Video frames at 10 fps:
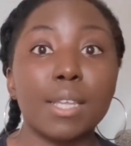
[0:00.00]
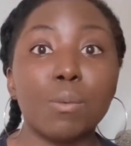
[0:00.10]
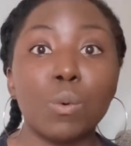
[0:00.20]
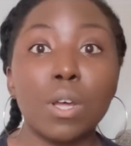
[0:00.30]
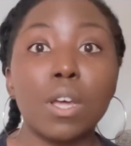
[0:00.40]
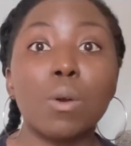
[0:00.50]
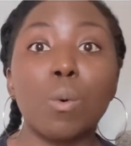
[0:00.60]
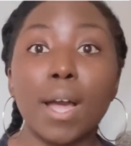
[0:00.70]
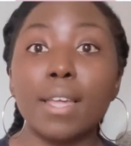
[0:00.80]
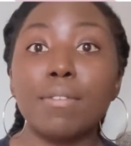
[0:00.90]
there were
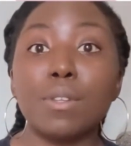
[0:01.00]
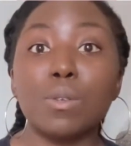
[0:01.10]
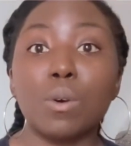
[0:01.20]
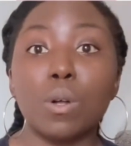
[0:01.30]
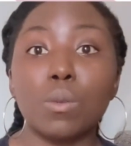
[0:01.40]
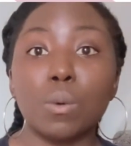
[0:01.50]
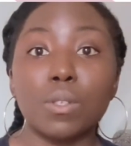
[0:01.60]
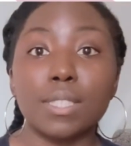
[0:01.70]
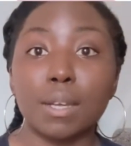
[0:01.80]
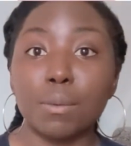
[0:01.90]
quite a few old
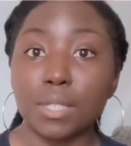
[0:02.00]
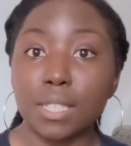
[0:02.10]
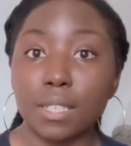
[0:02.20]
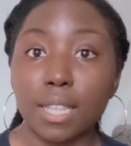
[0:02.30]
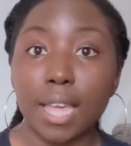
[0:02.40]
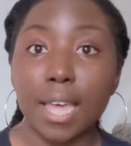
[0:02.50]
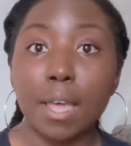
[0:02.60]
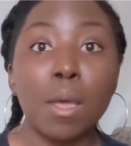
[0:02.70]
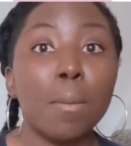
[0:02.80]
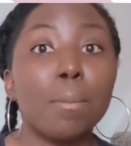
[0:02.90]
ones that were still there,